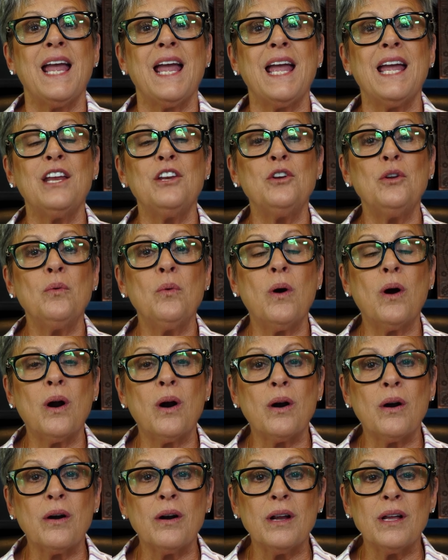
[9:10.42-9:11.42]
And you
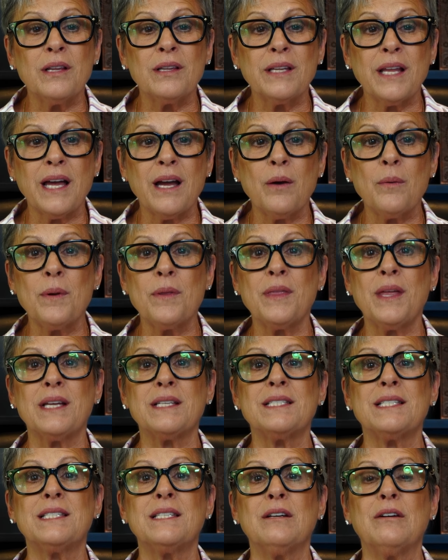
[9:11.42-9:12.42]
are allowing that
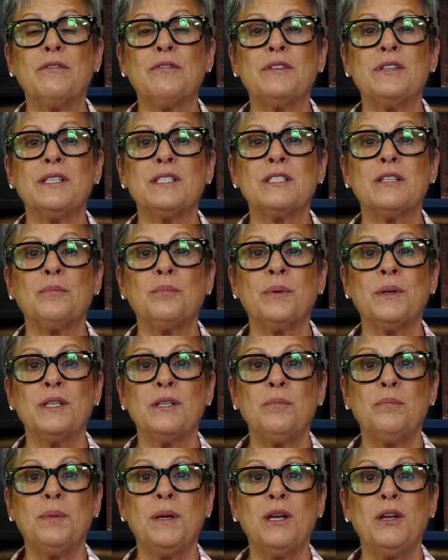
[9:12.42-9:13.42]
self discipline
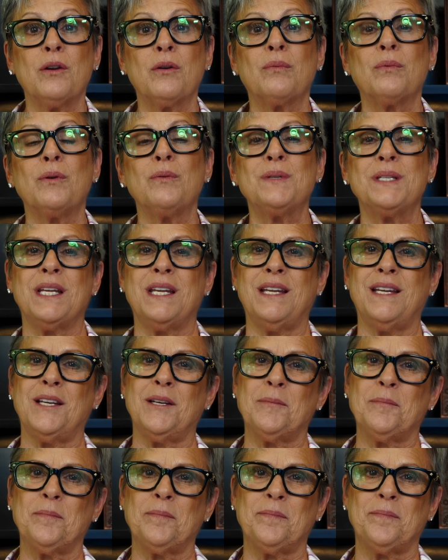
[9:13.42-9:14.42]
to be your routine,